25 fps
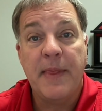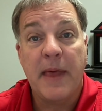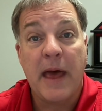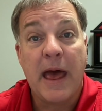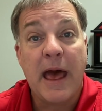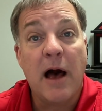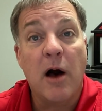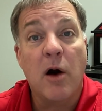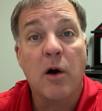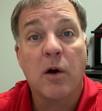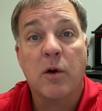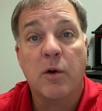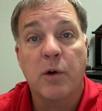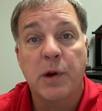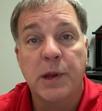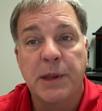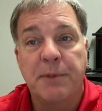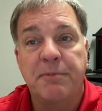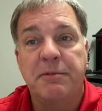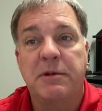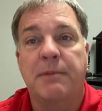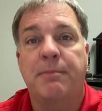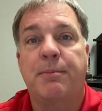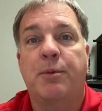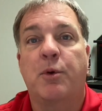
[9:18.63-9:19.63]
the
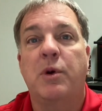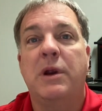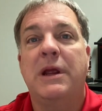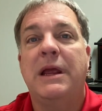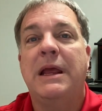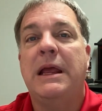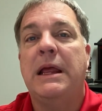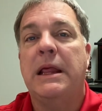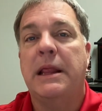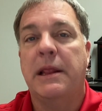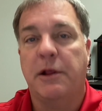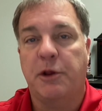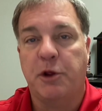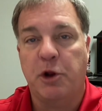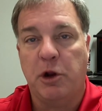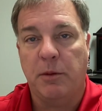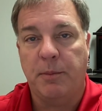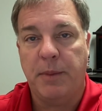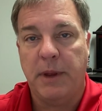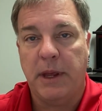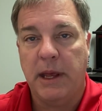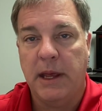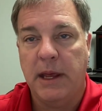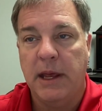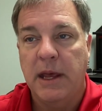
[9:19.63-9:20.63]
algorithm, to breathe a little
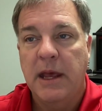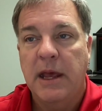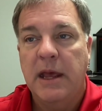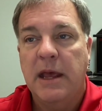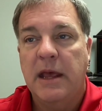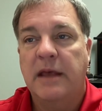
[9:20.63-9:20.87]
bit.